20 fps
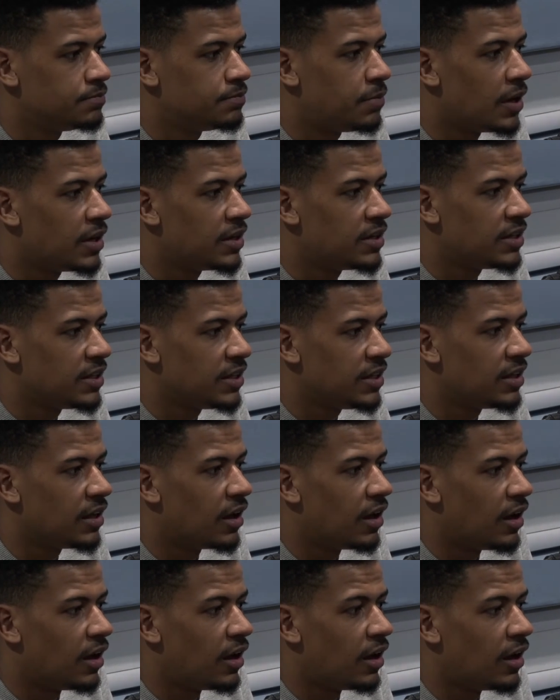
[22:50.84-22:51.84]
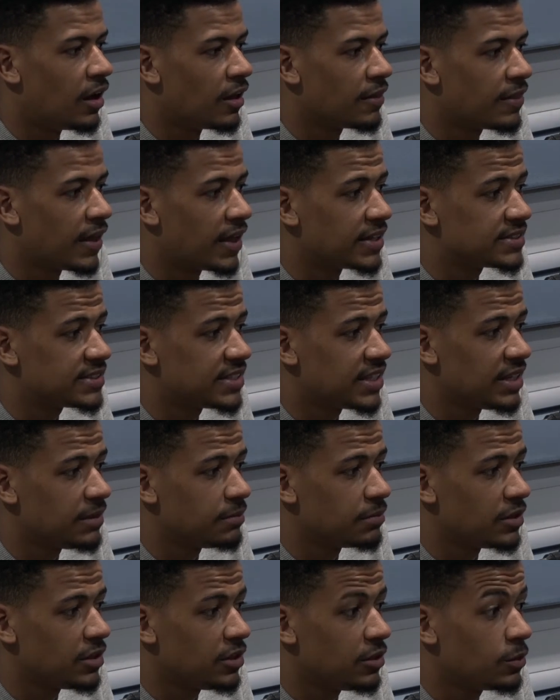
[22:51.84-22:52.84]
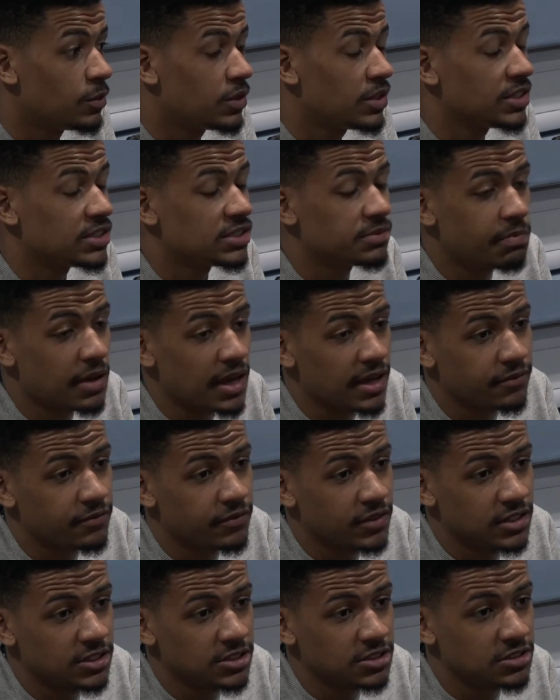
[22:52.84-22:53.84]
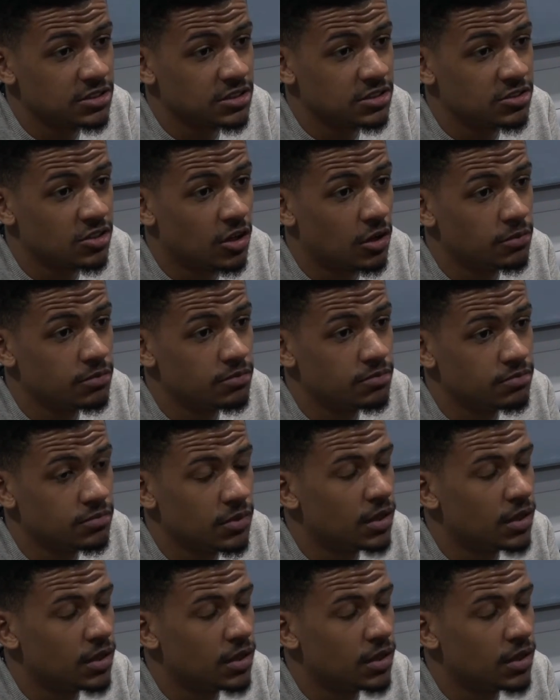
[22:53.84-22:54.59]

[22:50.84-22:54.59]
Burnley are that team that you would expect finishing the top.